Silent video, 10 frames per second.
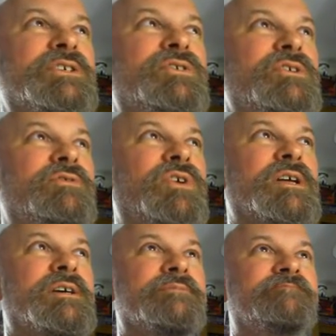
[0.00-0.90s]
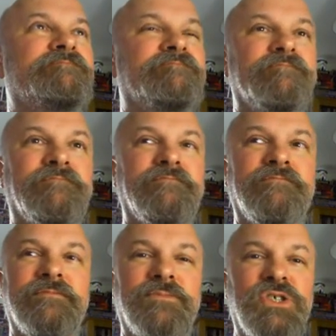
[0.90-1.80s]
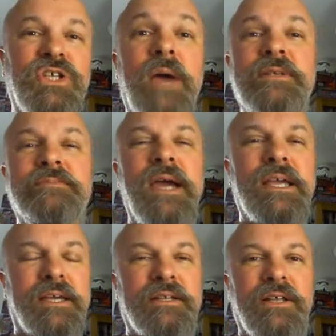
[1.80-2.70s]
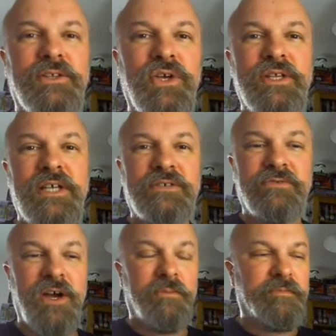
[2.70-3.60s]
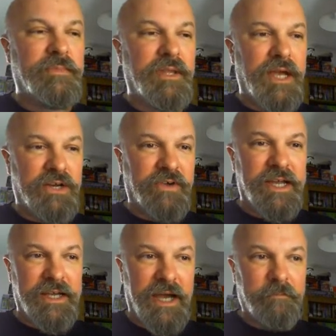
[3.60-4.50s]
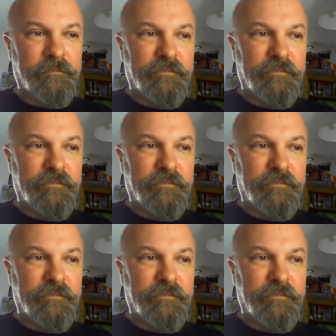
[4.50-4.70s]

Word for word: You, you've got to determine to make 2d6 Realm a great game.